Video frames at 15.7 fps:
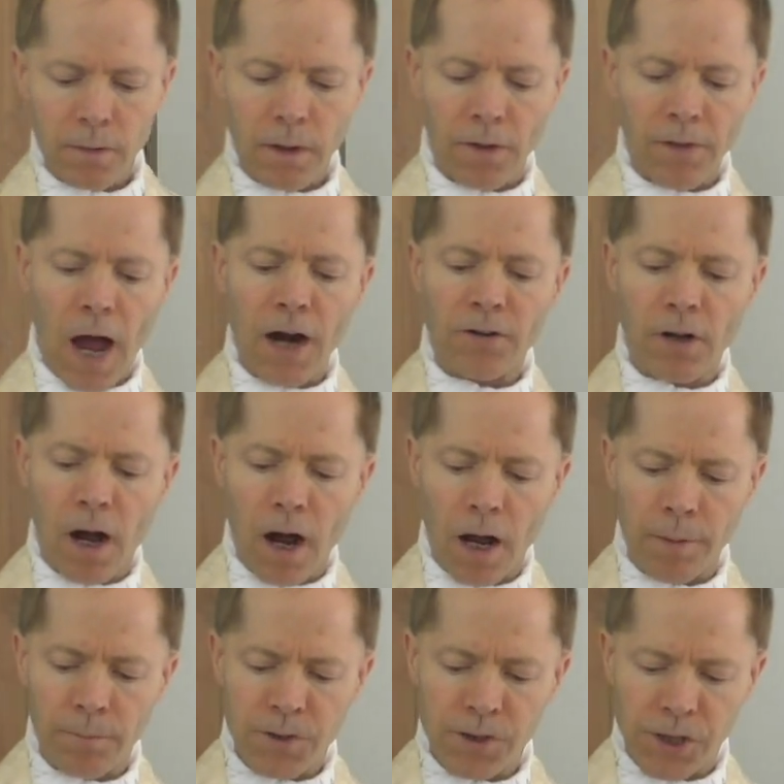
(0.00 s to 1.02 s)
At that
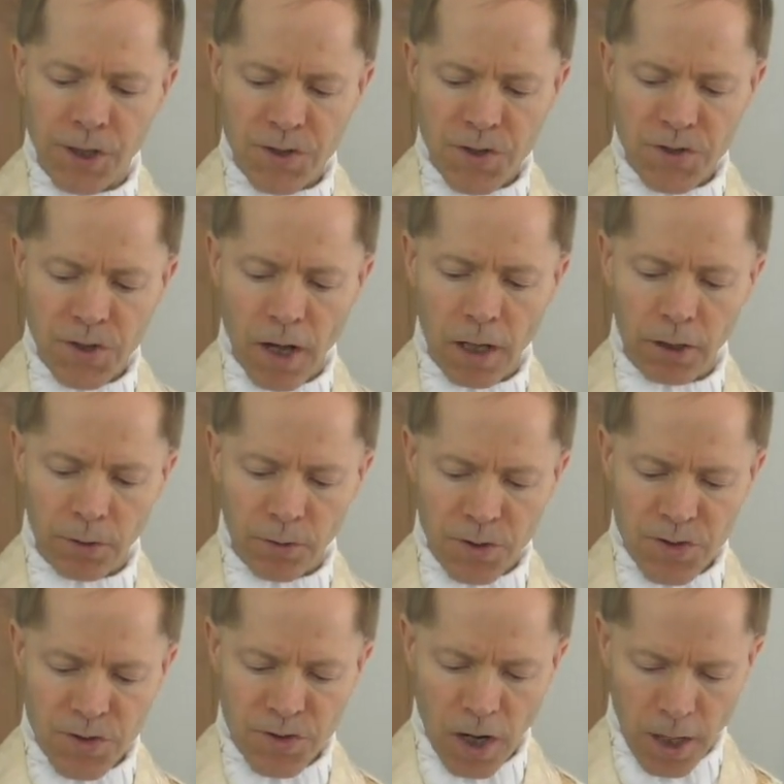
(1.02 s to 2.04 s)
time, Jesus said to
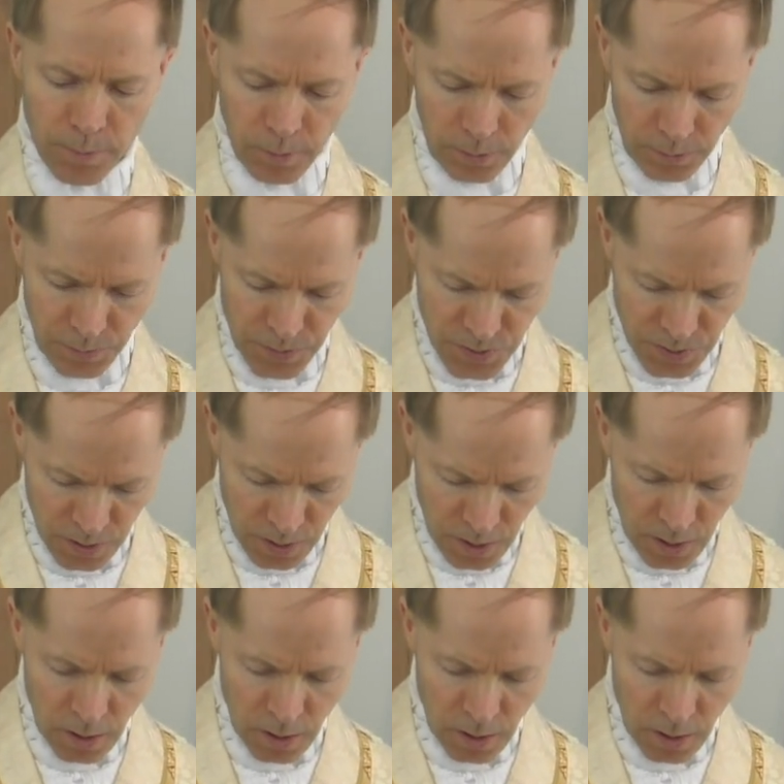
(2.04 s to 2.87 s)
his disciples,